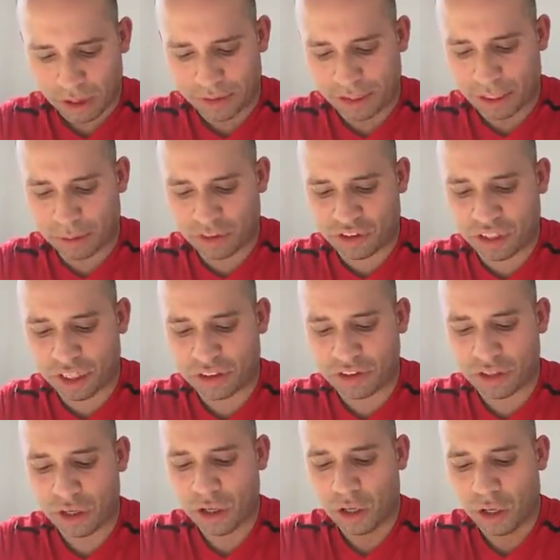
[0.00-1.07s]
And then number
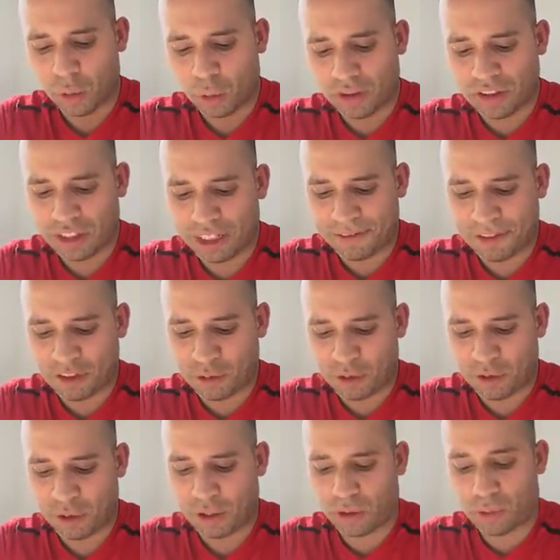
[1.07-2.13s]
6. What's the difference
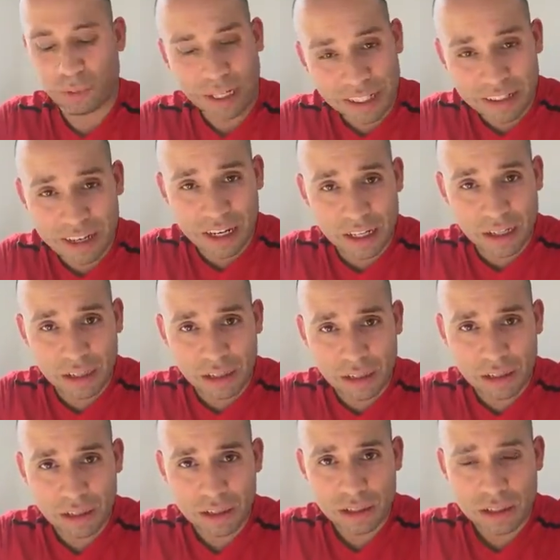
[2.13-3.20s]
between a
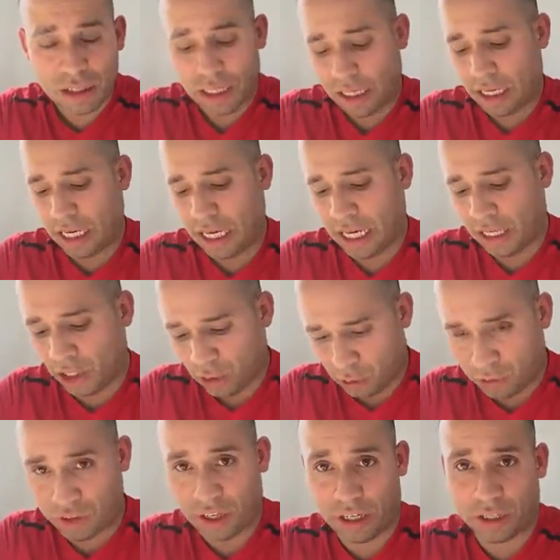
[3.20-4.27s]
retailer and a
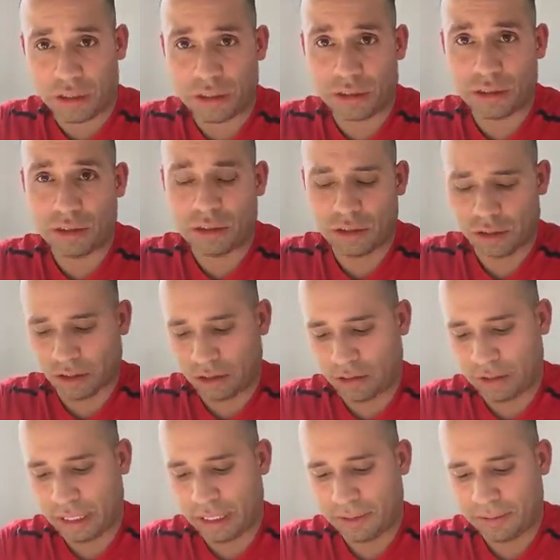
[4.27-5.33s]
wholesaler?
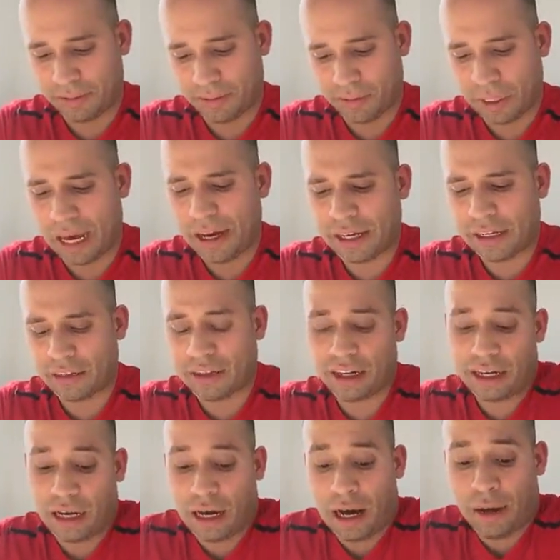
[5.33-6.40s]
Okay. Now I can
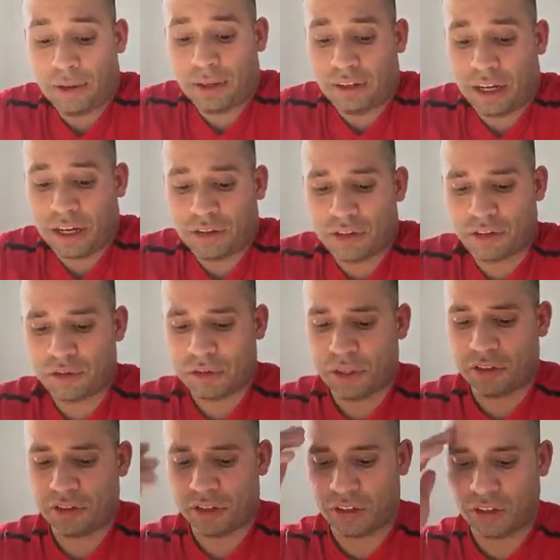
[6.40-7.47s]
tell you how I would answer some of
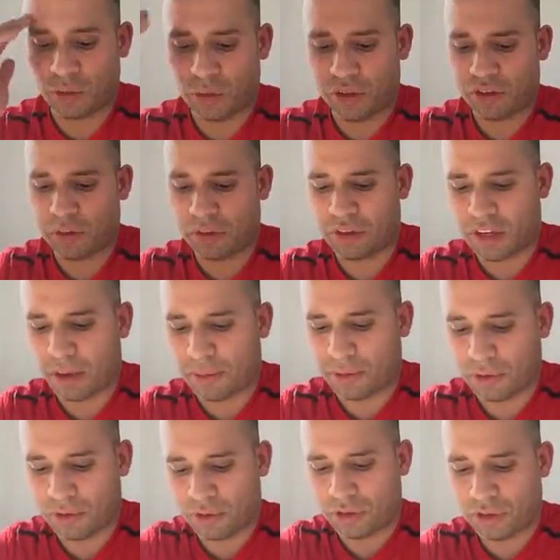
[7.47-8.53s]
these things. What are some
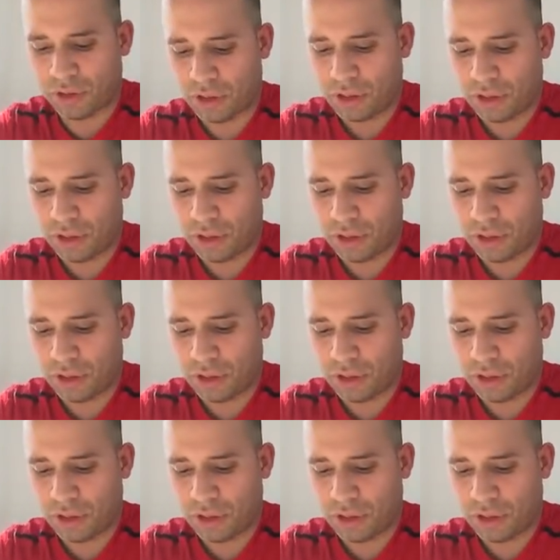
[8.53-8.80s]
examples?